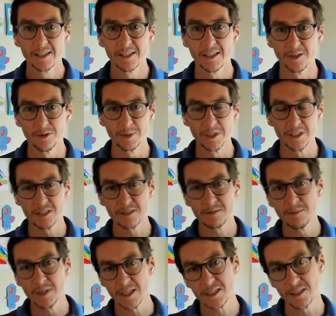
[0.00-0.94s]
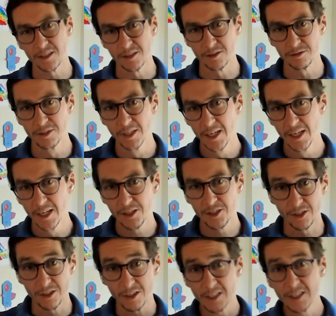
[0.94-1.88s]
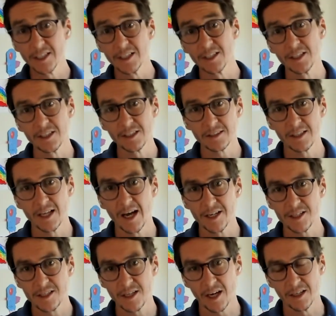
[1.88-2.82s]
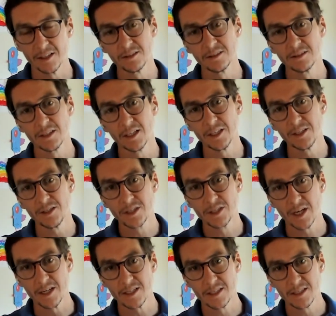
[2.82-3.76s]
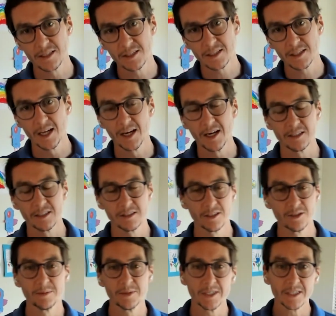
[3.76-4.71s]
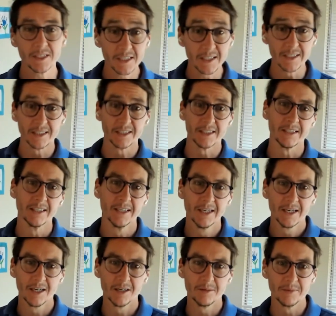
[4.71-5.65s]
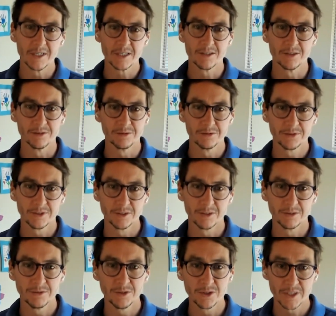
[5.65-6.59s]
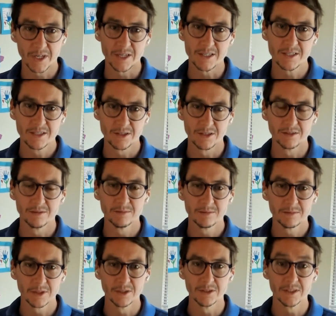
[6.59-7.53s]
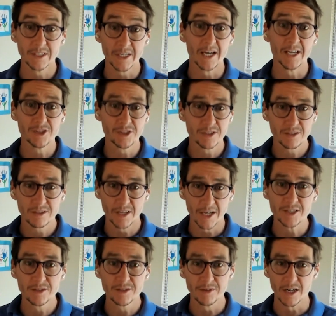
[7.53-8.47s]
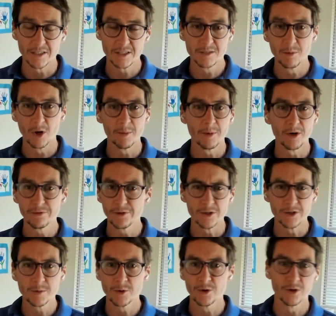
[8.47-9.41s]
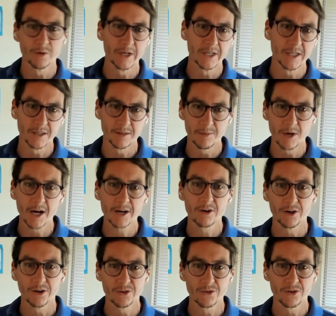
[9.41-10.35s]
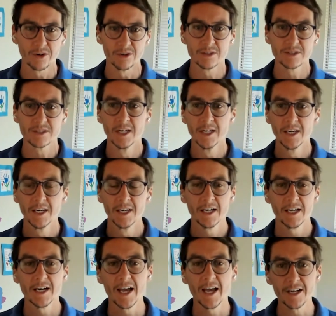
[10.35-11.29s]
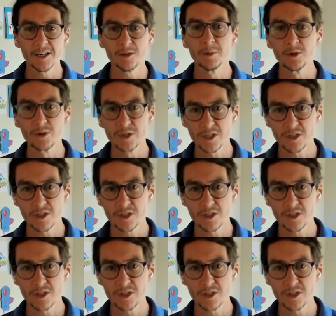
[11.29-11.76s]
There will be this mix of, you know, clearly large scale use cases in the cloud. There will be clearly a mix of use cases on the edge devices, mobile phones, but all the way down to microcontrollers. And how do you build a